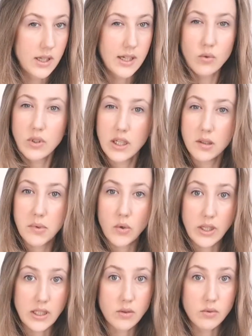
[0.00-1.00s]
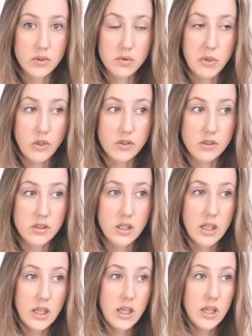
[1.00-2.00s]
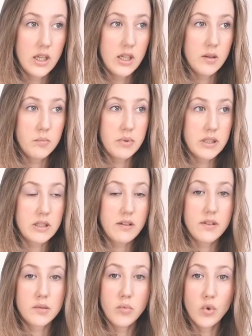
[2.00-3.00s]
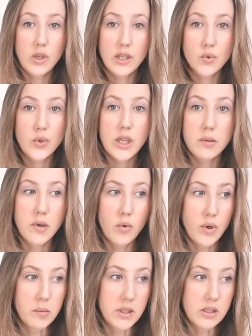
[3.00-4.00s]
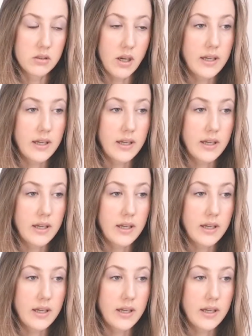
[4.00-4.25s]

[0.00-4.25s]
I don't care about anyone, to be honest. But even more, I don't care about women.